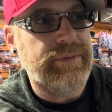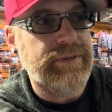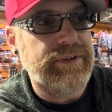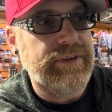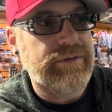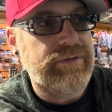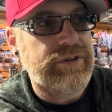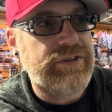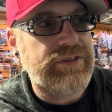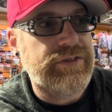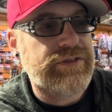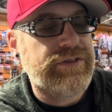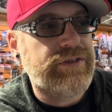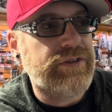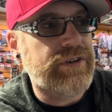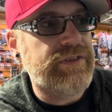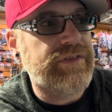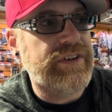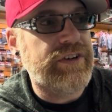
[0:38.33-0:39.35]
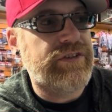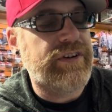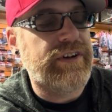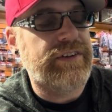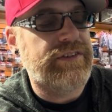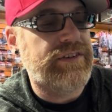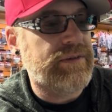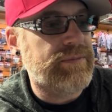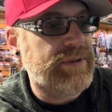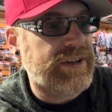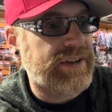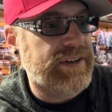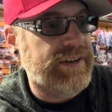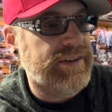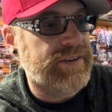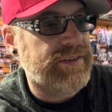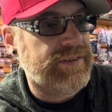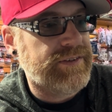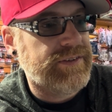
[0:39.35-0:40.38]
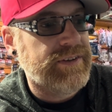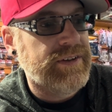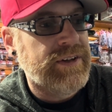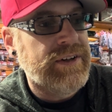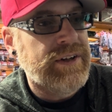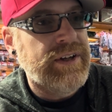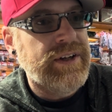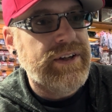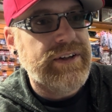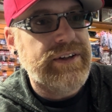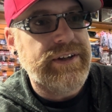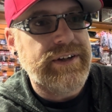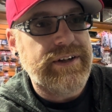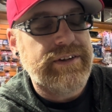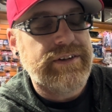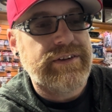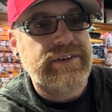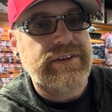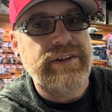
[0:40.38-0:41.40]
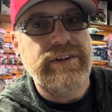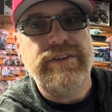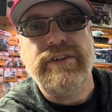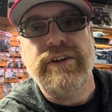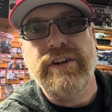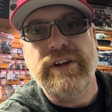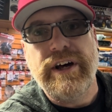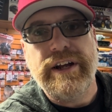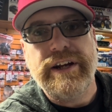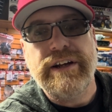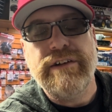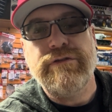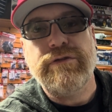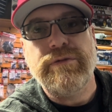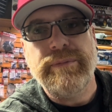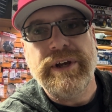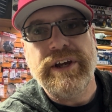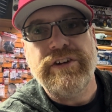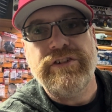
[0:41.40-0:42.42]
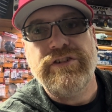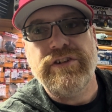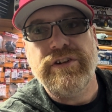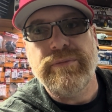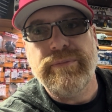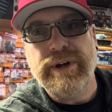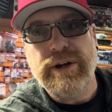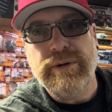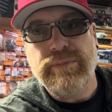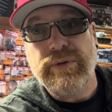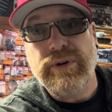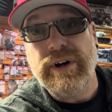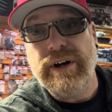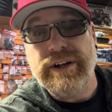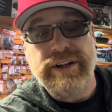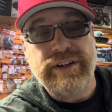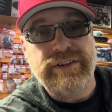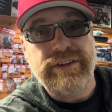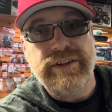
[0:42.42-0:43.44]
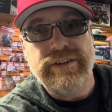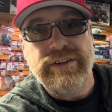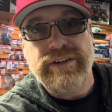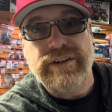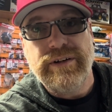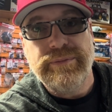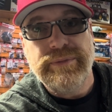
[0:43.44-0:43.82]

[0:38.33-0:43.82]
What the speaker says: which is sort of interesting because like there's a lot of information about product out there.